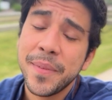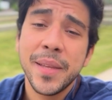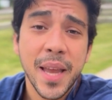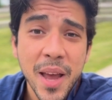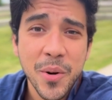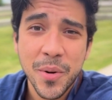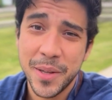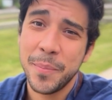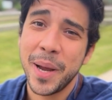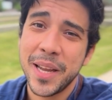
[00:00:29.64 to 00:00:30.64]
Now,
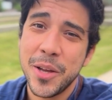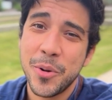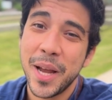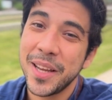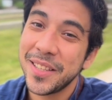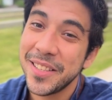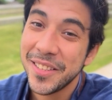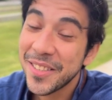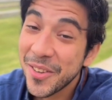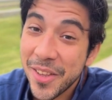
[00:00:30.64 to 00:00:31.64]
imagine you had an
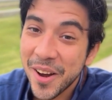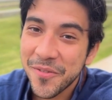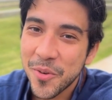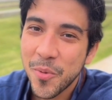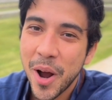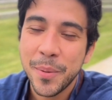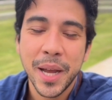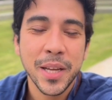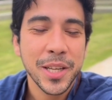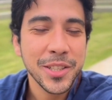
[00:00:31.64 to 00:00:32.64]
assistant chef who
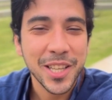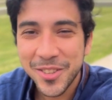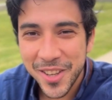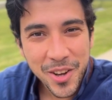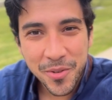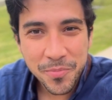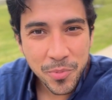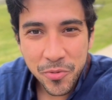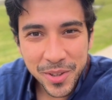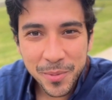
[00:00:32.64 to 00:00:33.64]
automatically takes care of
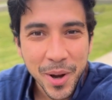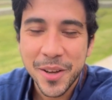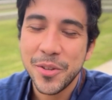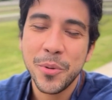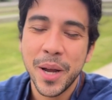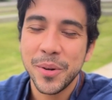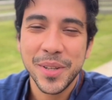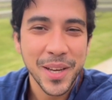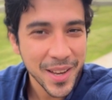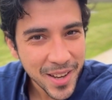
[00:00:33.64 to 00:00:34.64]
moving the pots
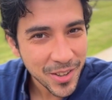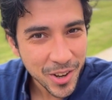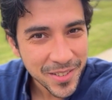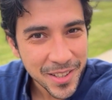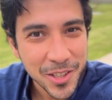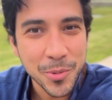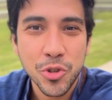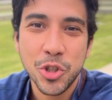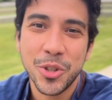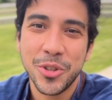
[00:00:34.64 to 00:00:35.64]
around, adjusting
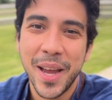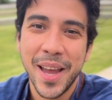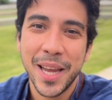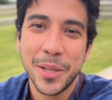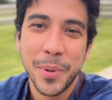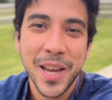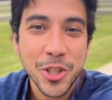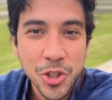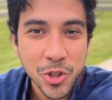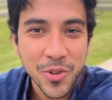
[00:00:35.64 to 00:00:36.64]
temperatures, and
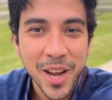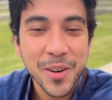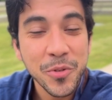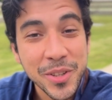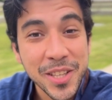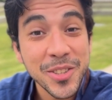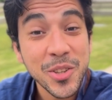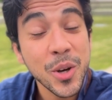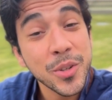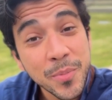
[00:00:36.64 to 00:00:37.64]
making sure
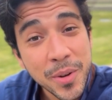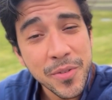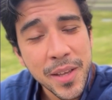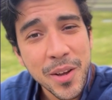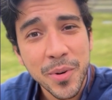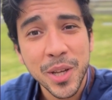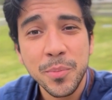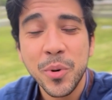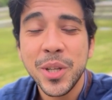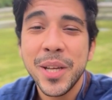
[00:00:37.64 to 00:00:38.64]
everything's cooked perfectly
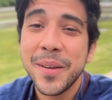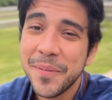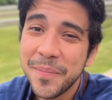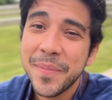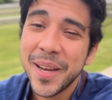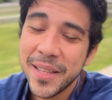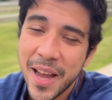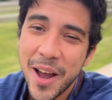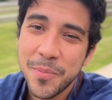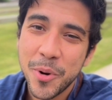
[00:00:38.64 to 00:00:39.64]
without burning. That's
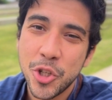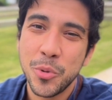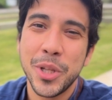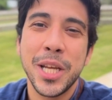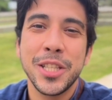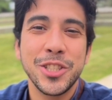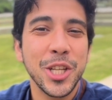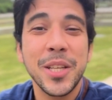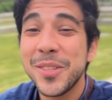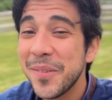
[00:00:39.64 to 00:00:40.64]
kind of what Kubernetes
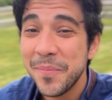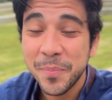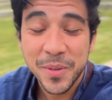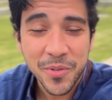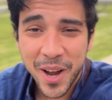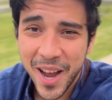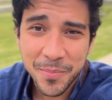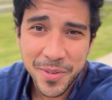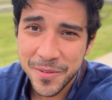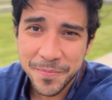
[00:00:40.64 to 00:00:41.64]
does, but for
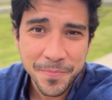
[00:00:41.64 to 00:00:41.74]
apps.